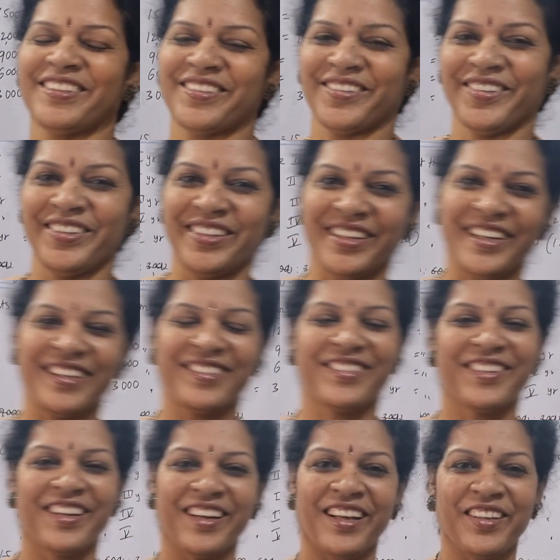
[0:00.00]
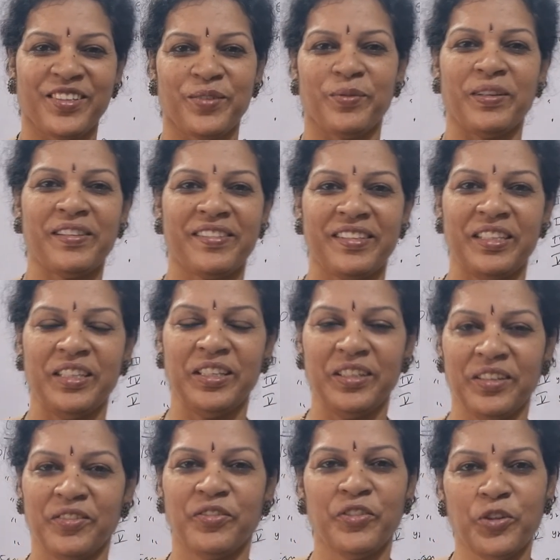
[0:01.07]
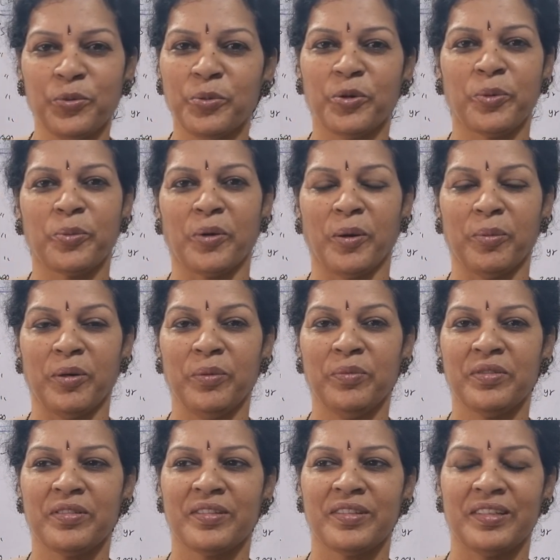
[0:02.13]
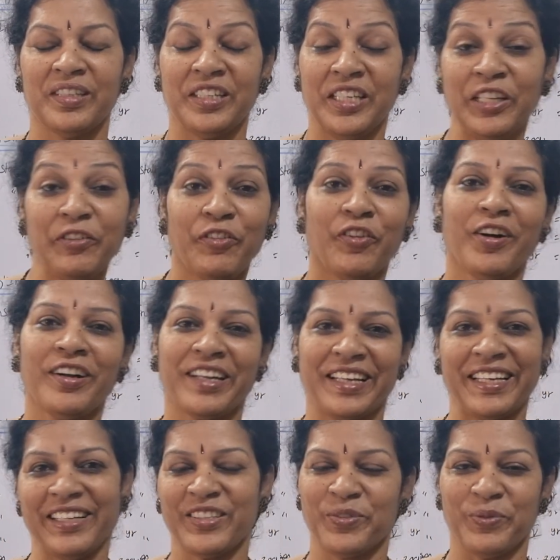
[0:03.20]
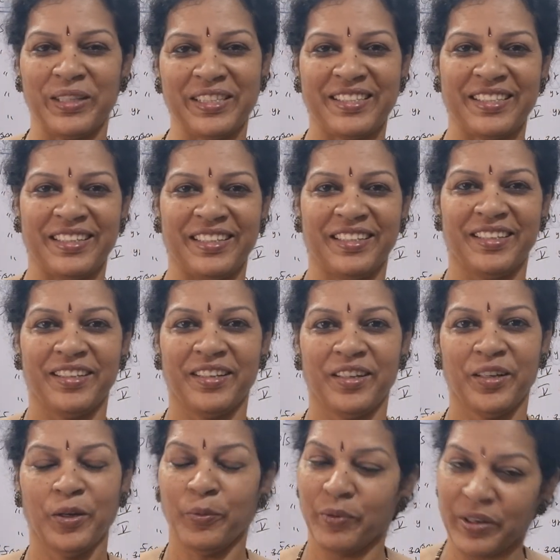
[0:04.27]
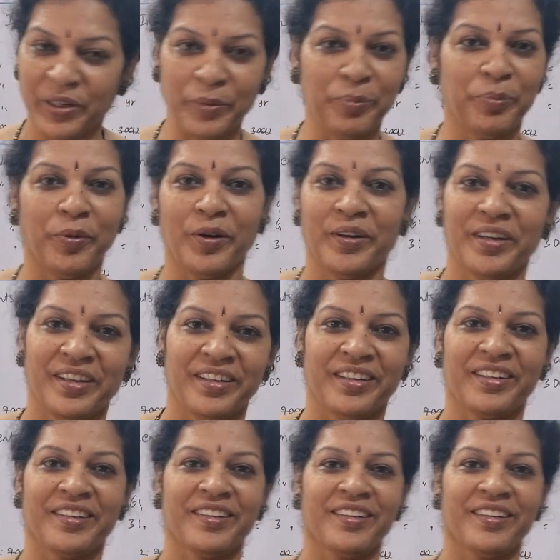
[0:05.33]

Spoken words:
So in the next class we'll see few more problems. Default case we'll see, very important.